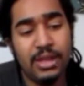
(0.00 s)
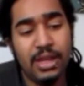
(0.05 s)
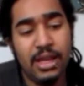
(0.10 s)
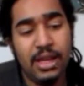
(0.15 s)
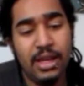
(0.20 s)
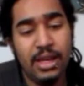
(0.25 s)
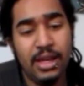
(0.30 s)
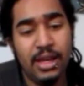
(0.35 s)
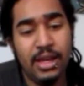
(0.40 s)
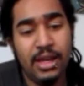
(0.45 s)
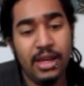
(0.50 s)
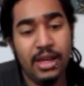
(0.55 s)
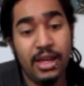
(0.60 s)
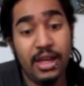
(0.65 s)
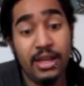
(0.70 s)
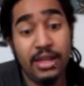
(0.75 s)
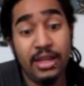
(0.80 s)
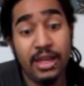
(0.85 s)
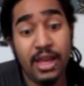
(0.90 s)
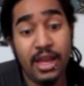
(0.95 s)

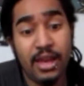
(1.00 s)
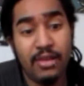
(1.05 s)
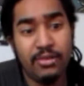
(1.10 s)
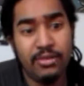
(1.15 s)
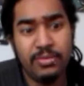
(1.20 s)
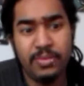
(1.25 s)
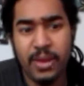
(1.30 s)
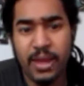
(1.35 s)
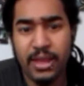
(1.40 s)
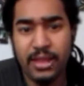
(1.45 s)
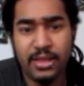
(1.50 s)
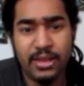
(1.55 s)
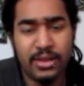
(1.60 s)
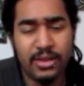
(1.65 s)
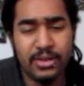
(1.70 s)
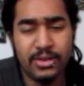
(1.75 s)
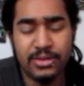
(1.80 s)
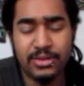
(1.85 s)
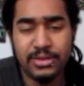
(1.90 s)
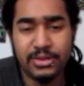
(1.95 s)
And yeah, I would paint
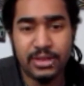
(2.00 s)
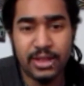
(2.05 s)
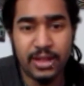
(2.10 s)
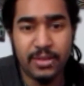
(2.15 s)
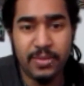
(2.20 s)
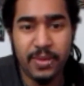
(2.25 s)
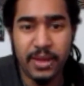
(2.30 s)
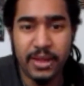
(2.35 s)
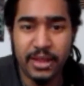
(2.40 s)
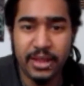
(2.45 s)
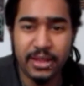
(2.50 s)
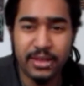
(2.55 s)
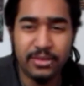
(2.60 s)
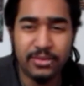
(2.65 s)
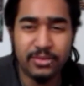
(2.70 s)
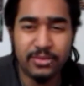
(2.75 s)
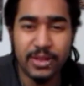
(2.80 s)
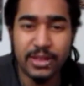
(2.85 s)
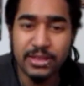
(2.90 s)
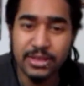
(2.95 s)
those. I'd paint like
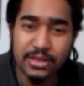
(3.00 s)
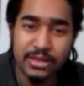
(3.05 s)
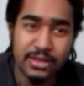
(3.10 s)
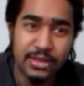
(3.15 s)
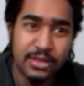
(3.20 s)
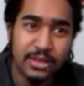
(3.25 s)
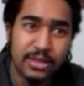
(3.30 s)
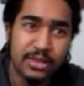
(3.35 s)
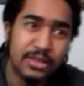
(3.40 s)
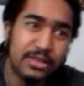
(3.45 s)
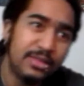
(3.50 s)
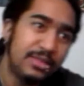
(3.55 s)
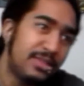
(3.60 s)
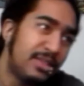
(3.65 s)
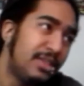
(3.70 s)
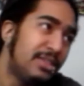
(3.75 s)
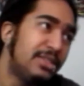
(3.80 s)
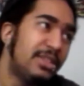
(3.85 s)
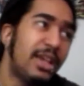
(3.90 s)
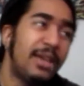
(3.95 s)
little wrestlers and
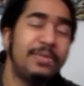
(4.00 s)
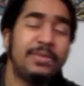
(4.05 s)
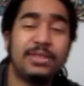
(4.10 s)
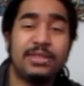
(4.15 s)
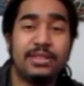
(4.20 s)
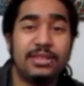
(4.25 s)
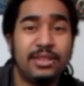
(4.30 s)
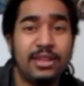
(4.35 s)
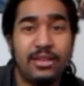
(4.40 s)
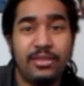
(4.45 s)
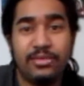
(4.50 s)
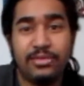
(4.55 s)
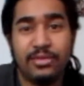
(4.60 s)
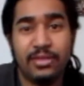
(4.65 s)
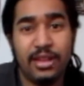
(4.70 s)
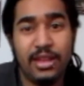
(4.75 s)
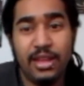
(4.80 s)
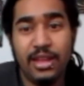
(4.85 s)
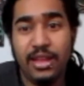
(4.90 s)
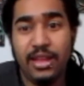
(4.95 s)
all types of stuff.
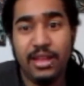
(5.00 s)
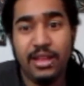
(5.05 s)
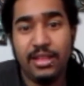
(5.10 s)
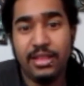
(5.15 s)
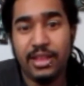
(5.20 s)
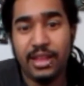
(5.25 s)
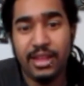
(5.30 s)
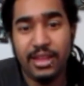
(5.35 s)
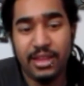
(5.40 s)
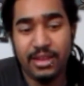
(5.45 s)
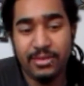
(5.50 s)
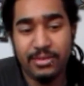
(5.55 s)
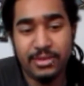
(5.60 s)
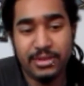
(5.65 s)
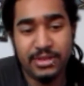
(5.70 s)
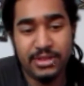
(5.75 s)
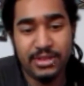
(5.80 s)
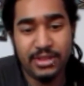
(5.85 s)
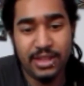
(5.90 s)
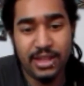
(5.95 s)
Like it
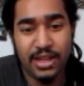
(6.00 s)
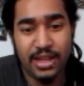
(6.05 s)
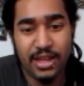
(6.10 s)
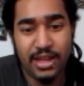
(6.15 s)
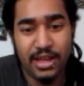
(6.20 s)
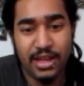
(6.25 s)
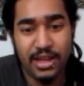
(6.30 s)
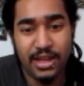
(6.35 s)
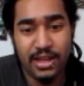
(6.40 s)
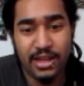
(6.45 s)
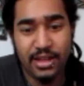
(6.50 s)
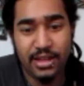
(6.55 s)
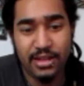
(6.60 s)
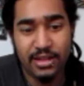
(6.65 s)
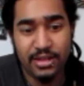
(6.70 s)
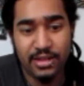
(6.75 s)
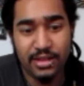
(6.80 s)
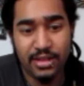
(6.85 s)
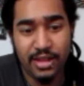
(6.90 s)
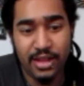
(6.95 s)
was
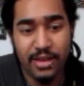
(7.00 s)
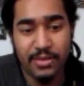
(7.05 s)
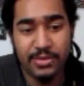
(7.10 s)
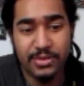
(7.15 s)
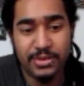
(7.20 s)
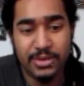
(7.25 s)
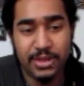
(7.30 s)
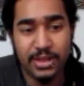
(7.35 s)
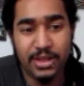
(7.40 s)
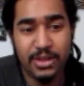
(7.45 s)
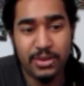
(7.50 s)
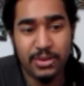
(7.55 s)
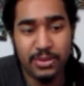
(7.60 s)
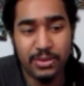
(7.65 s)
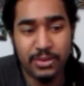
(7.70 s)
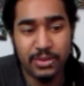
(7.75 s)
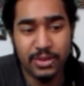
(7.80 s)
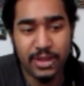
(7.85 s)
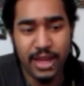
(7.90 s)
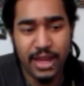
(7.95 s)
really
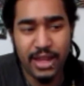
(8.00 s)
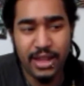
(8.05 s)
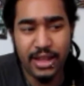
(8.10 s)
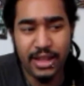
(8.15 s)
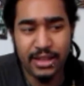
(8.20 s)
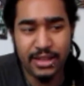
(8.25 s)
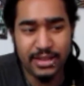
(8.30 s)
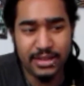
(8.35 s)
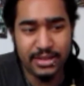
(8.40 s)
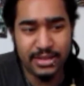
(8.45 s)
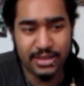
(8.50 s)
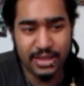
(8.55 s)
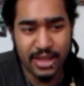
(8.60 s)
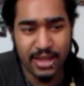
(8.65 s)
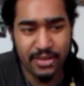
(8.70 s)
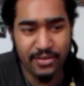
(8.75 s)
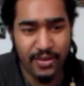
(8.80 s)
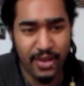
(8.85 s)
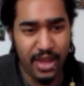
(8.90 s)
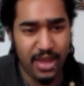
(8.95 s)
cool. They had like these
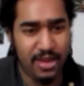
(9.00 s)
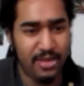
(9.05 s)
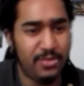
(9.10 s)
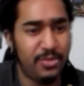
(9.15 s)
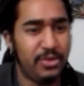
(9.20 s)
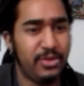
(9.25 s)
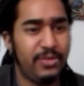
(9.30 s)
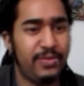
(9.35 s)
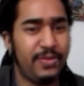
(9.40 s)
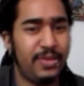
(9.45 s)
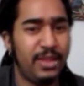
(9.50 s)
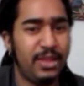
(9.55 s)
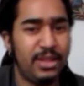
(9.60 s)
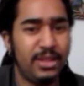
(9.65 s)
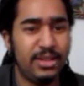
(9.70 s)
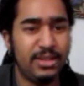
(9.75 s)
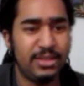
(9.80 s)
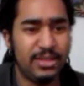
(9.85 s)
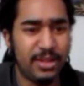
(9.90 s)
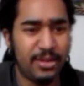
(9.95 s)
kind of anamorph
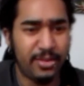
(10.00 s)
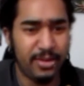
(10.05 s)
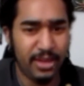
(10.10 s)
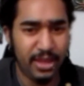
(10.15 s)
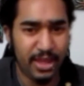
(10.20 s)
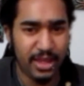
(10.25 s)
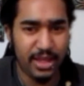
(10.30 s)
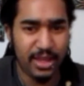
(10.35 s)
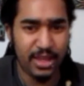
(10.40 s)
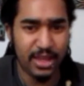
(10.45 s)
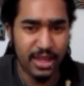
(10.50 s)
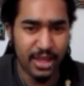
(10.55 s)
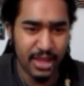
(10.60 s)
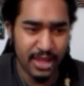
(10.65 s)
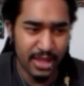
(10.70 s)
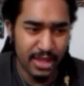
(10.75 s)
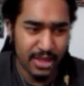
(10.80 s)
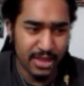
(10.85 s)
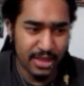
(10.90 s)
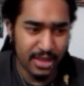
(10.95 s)
things that were like,
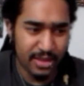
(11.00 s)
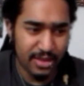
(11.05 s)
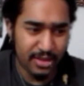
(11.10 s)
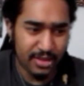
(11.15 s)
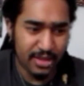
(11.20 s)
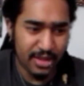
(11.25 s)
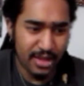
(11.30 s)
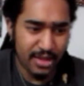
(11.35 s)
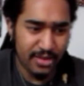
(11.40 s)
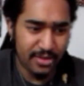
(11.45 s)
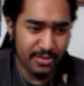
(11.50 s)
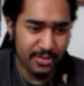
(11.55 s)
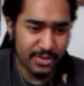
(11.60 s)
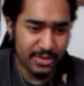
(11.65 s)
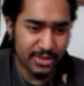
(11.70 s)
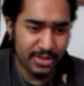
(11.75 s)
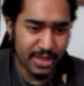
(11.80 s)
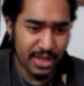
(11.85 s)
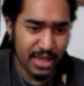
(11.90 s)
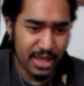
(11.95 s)
they look kind of
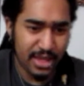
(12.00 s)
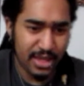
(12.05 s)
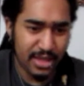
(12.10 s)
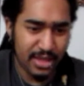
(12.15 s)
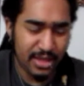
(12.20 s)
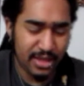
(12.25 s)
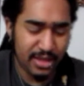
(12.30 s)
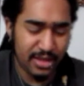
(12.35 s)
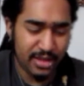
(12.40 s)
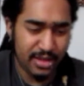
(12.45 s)
almost like